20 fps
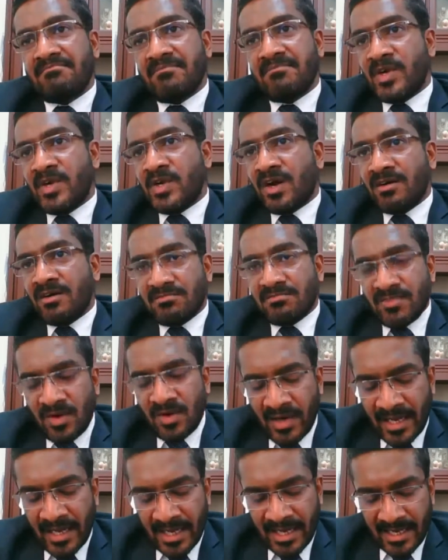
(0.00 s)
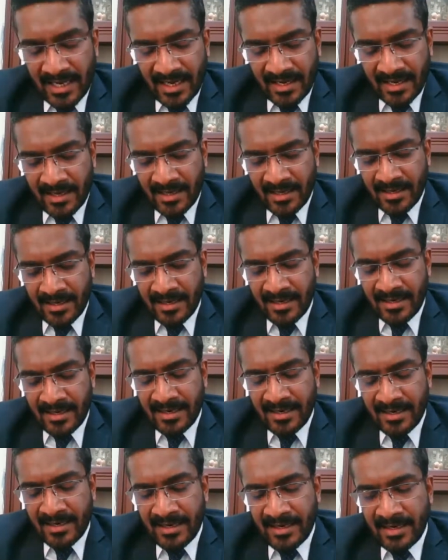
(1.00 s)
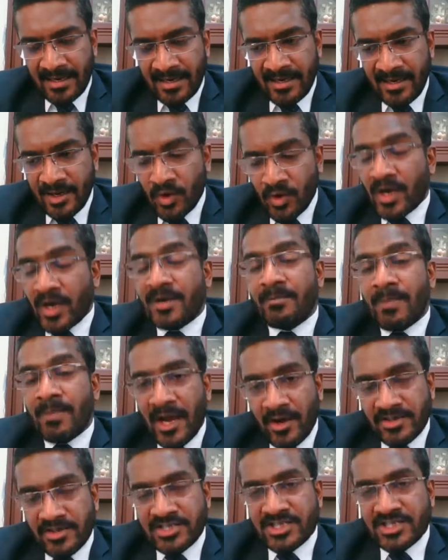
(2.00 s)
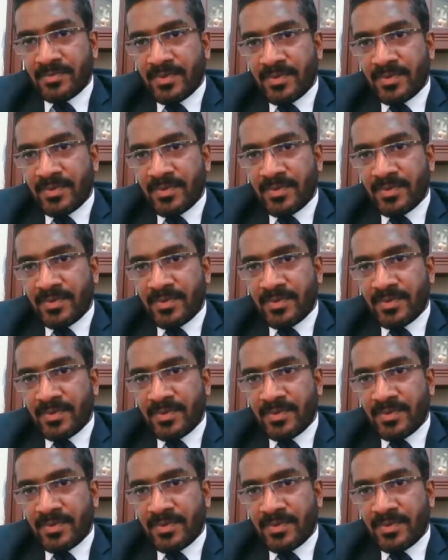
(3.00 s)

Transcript: you know, on a uh, urine biochip.